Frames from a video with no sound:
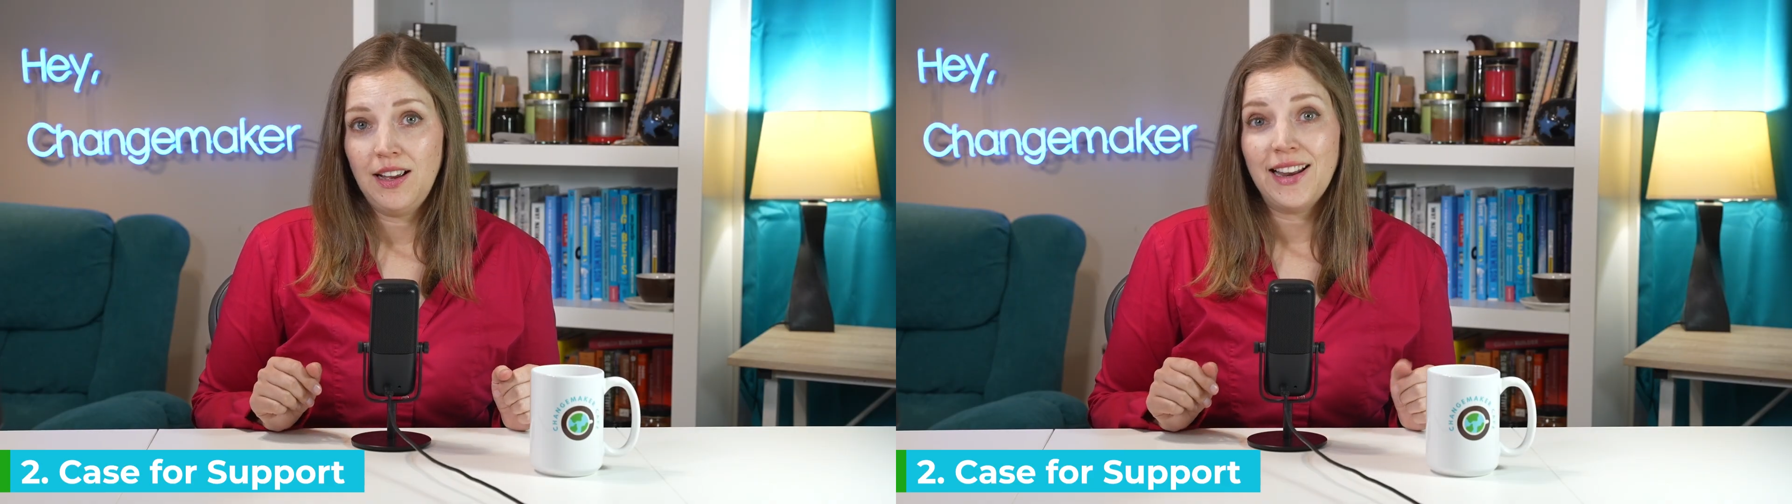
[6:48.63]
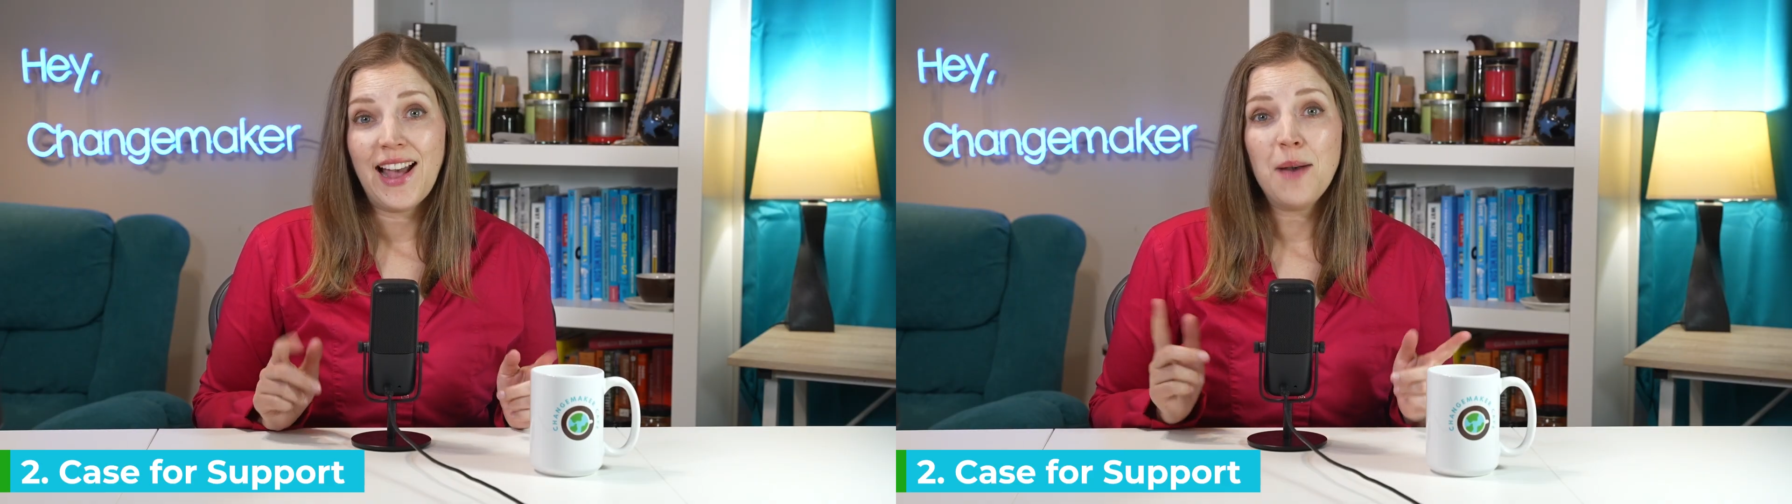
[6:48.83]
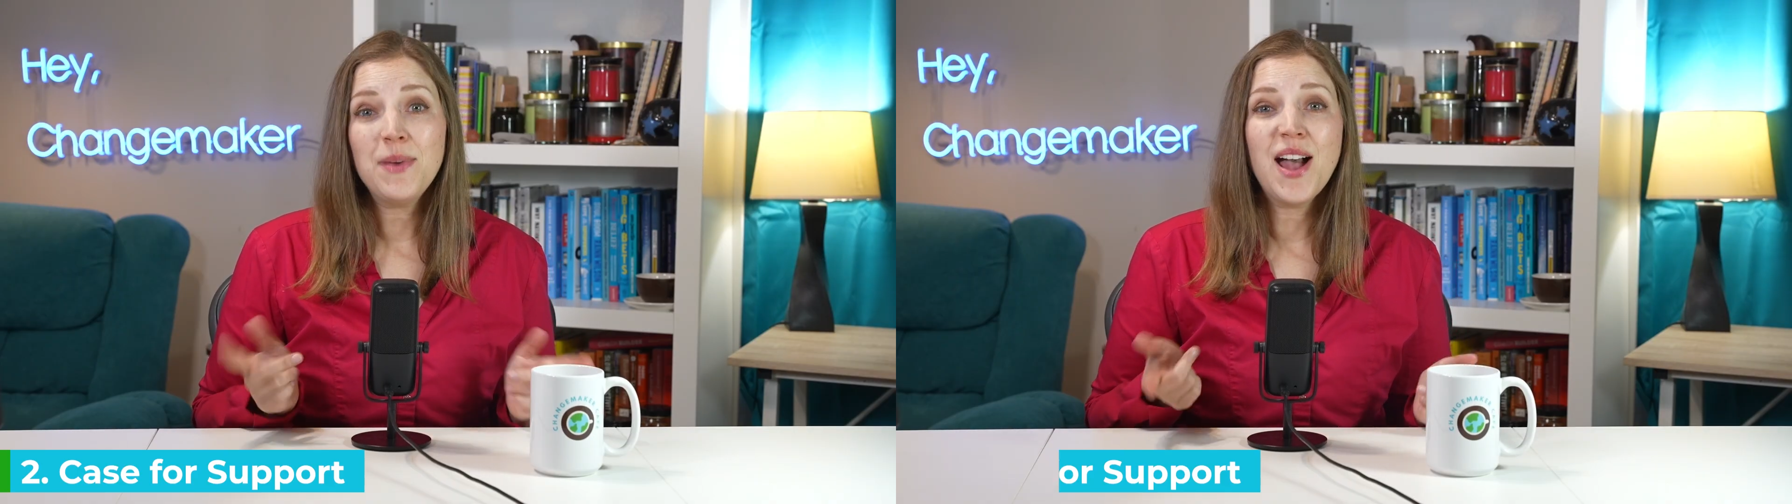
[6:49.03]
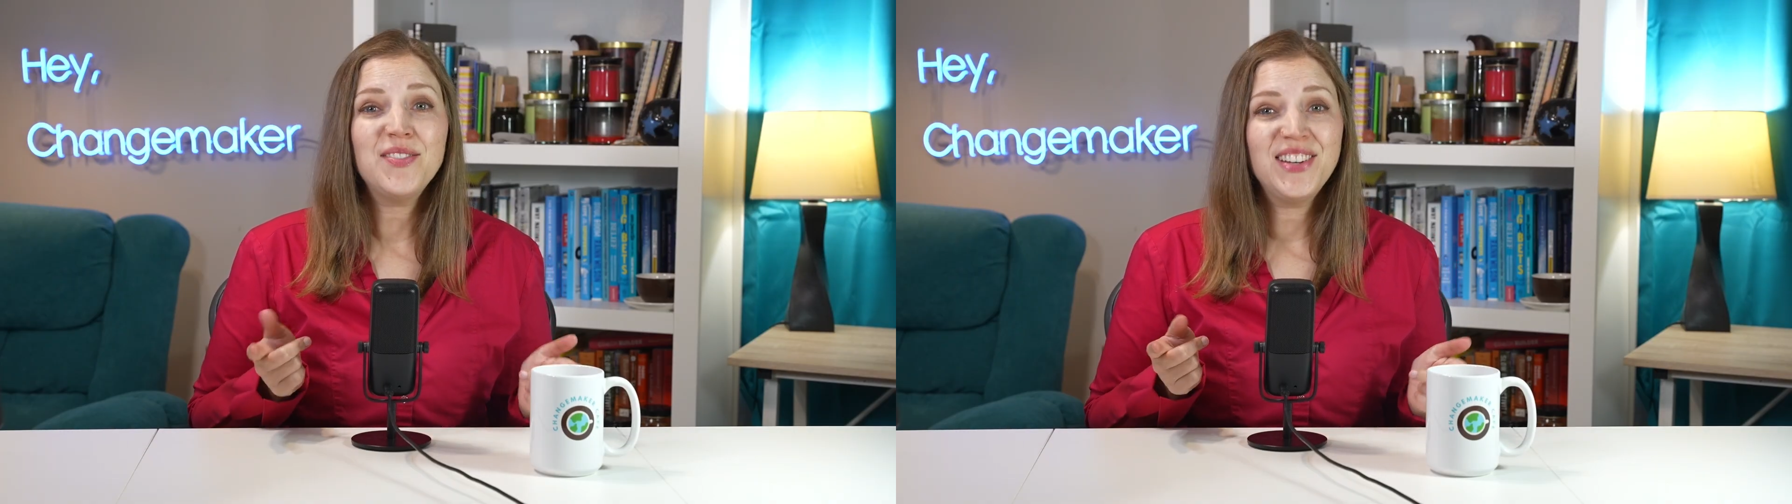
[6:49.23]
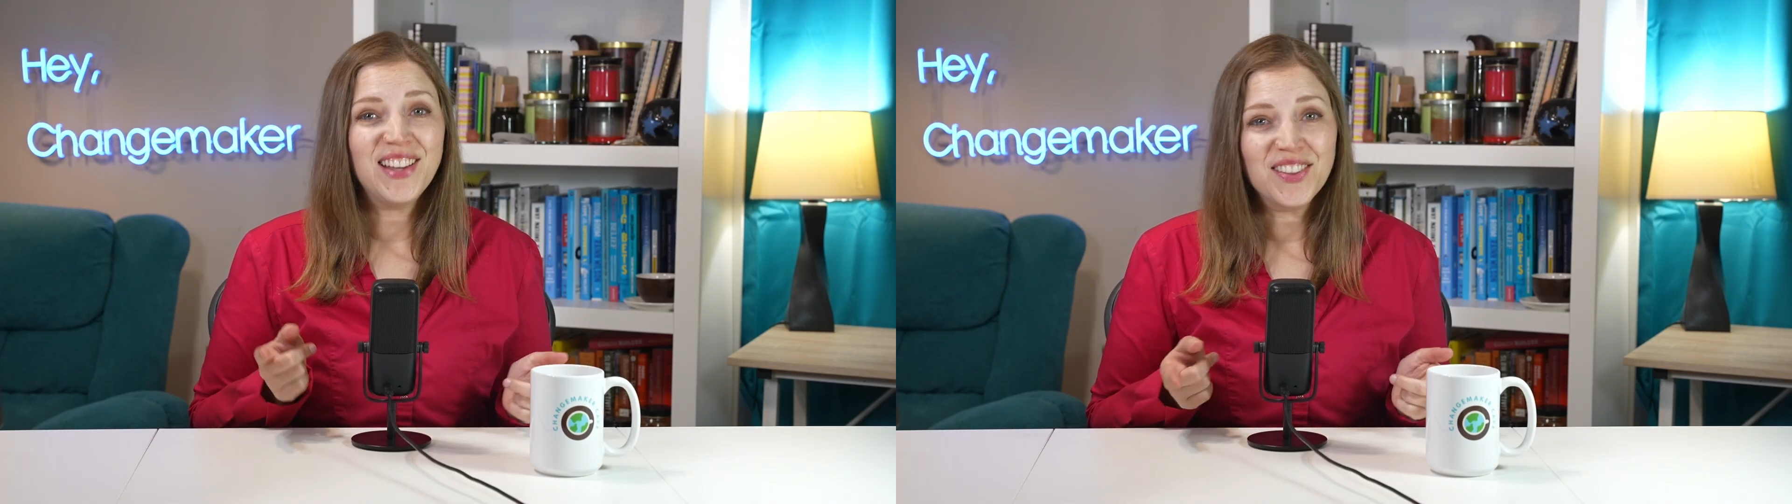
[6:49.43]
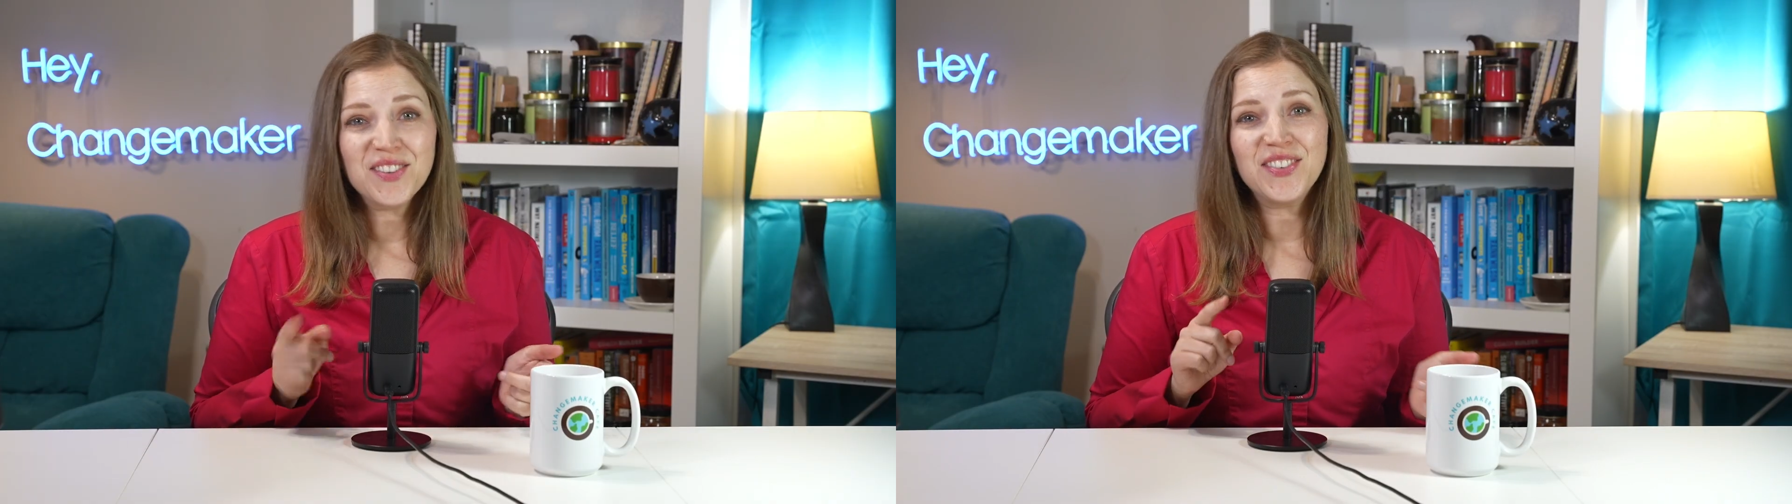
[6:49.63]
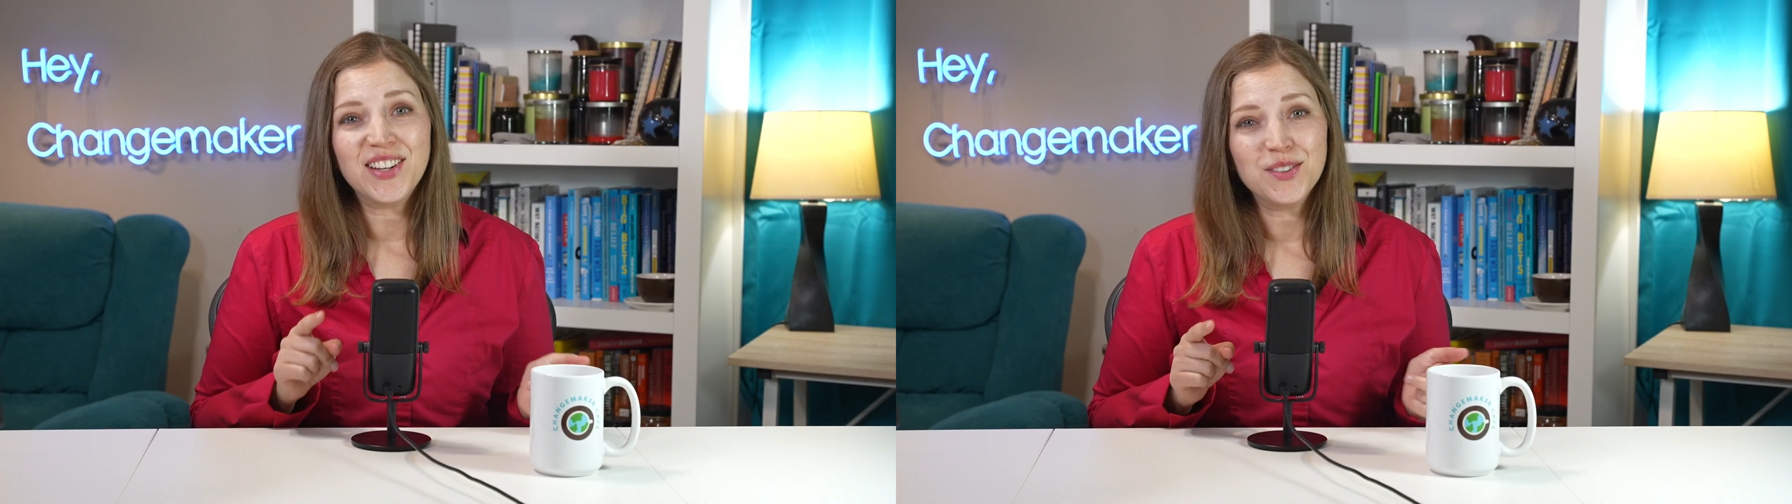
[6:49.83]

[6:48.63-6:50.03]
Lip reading: And I happen to have another video